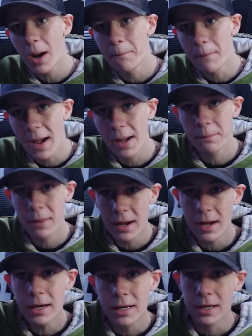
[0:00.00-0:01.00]
mad
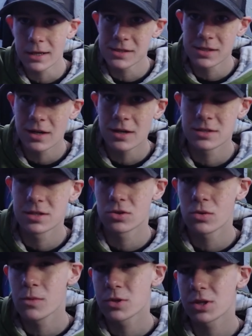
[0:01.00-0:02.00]
padding and it's nice. It's
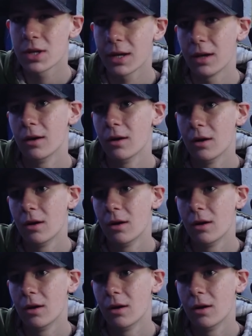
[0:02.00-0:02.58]
almost like a